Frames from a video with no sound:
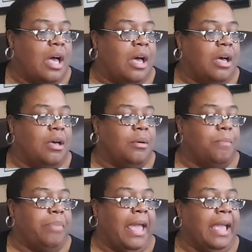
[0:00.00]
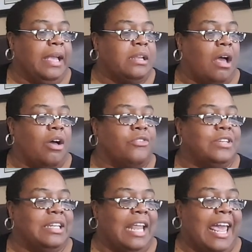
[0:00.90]
um, paid off
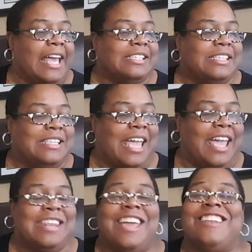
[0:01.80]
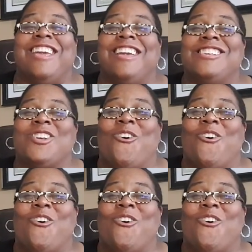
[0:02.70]
last debt and is